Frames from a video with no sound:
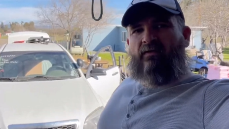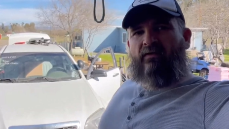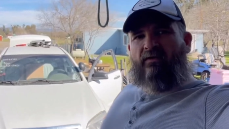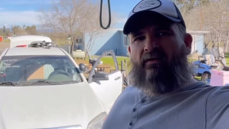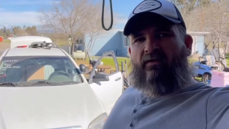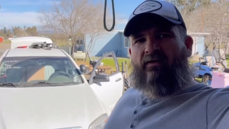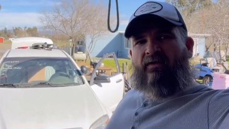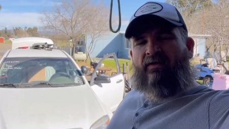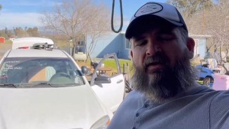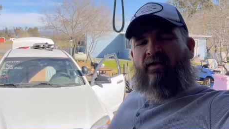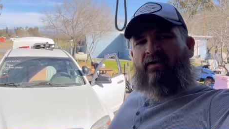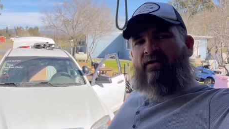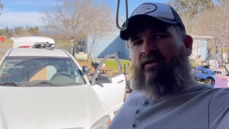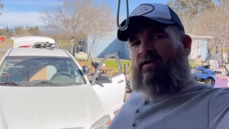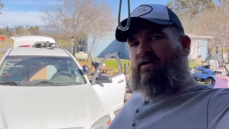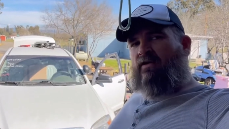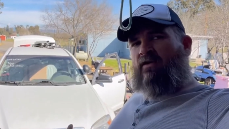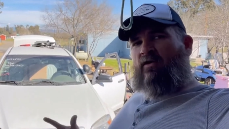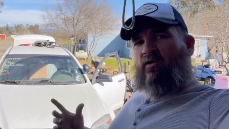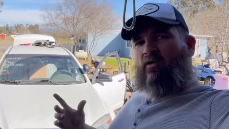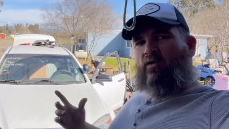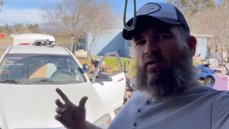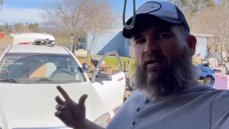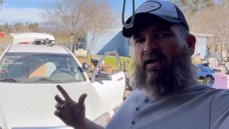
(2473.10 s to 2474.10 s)
And there you
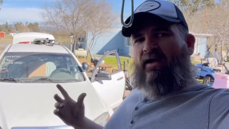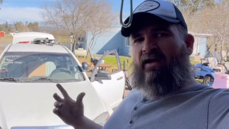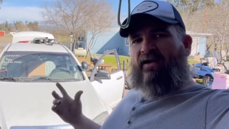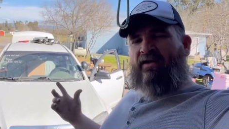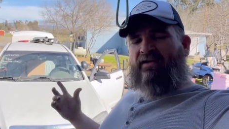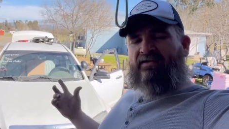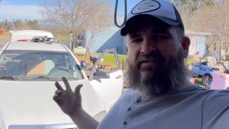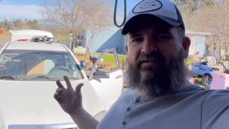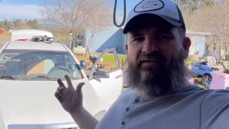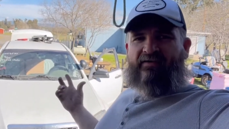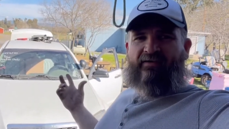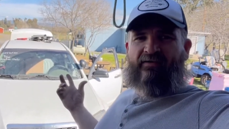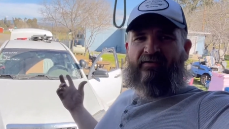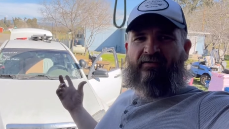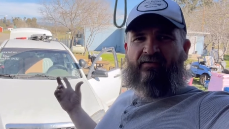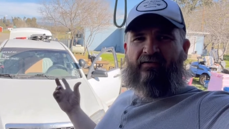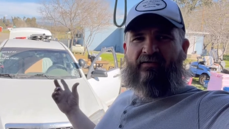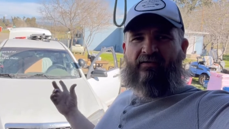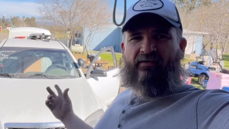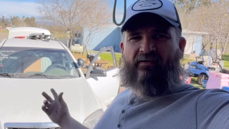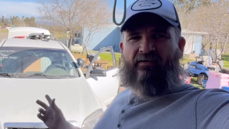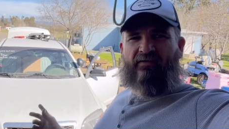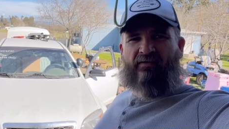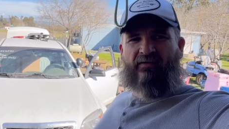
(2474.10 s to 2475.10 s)
go, guys.
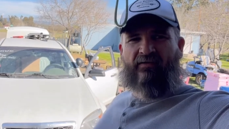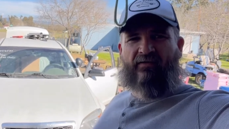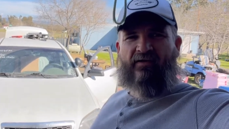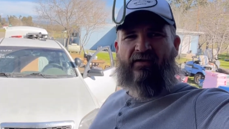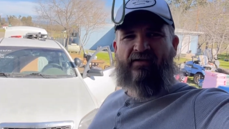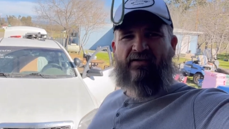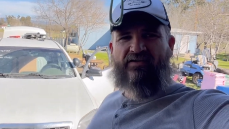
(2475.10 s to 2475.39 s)
A